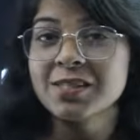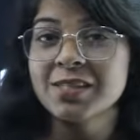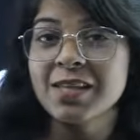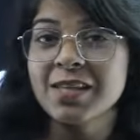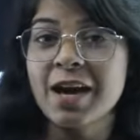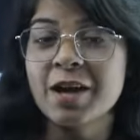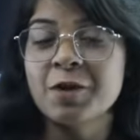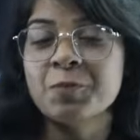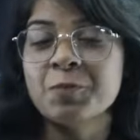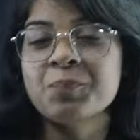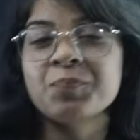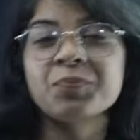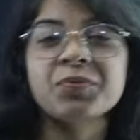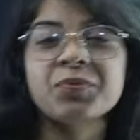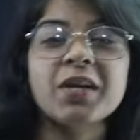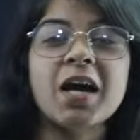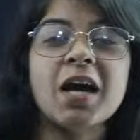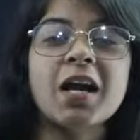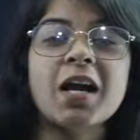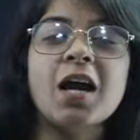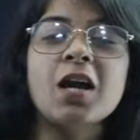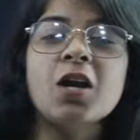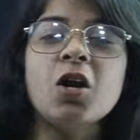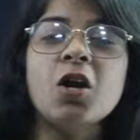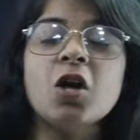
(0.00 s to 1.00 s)
there
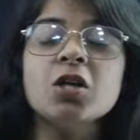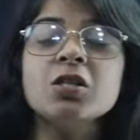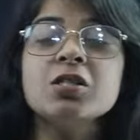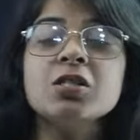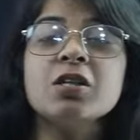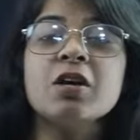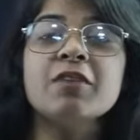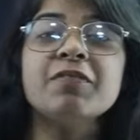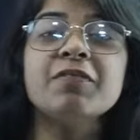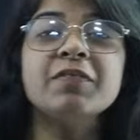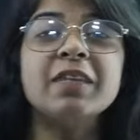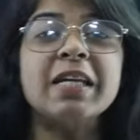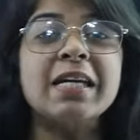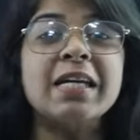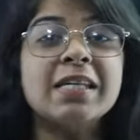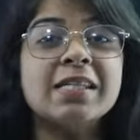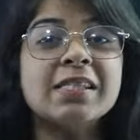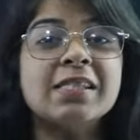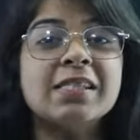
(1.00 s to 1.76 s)
are lots of things,